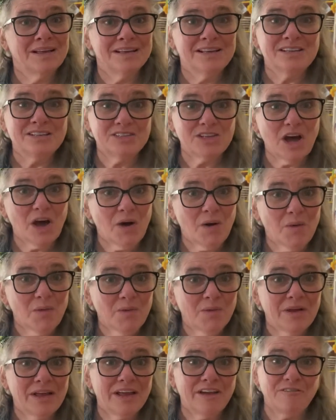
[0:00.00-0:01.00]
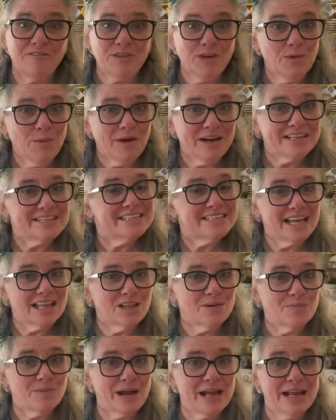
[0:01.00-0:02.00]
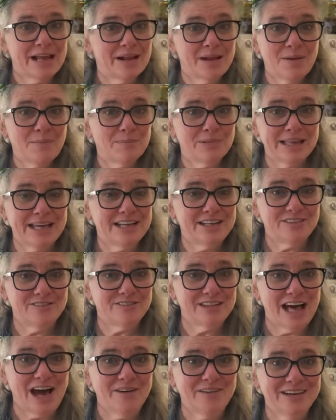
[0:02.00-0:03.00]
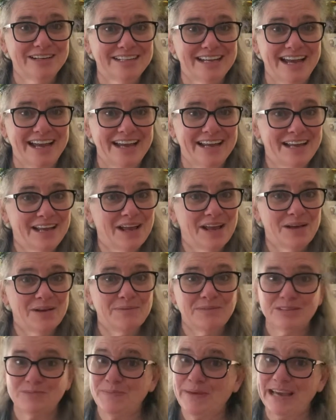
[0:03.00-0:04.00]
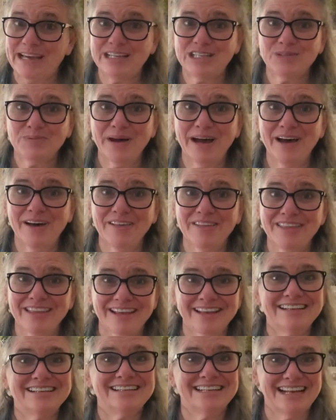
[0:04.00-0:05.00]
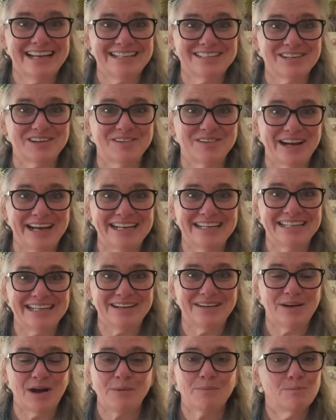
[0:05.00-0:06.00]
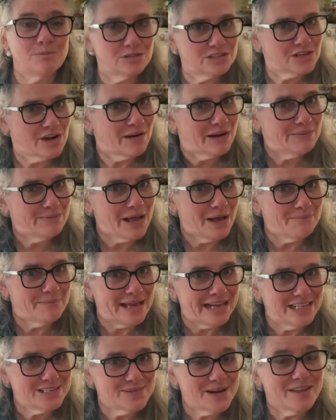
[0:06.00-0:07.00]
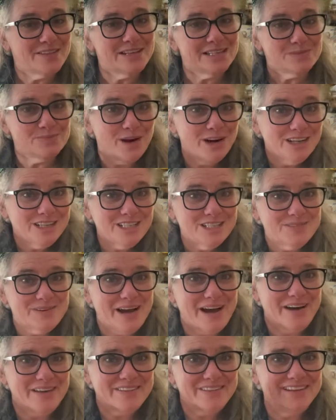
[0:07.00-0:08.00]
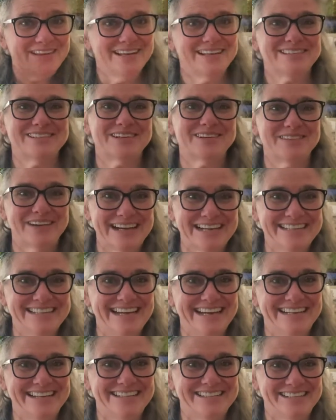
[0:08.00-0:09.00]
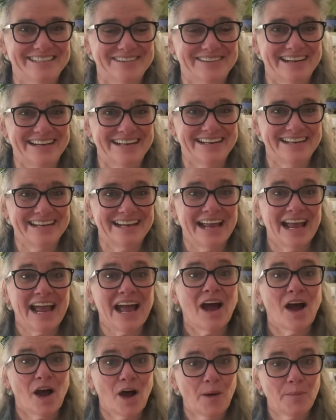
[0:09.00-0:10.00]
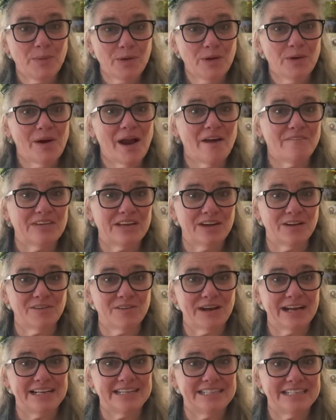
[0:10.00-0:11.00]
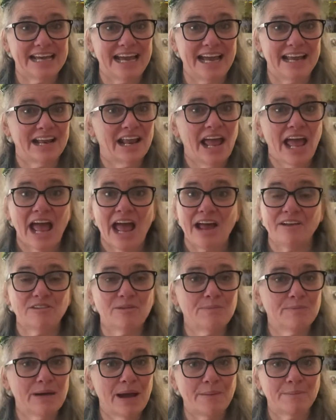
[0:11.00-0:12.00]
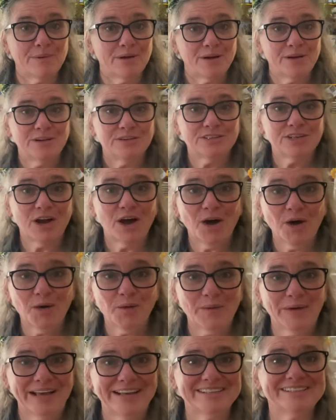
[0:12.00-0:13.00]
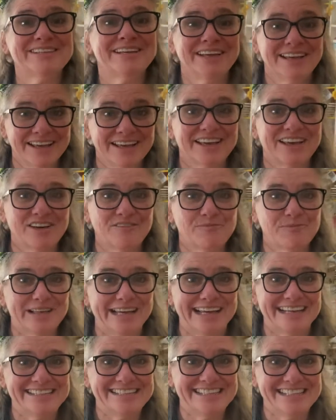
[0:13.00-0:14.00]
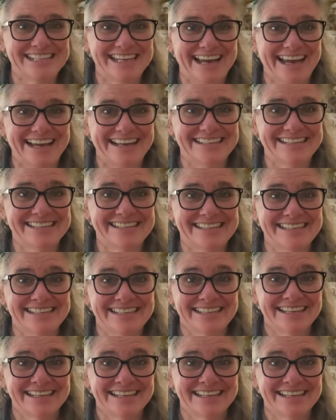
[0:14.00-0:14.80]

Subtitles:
So if you want to celebrate Plant a Flower Day, it's May 12th. Today's a great, not May 12th, it's March 12th. It's a great day to do it. Hope you're having a great day. And remember to always give plants a chance.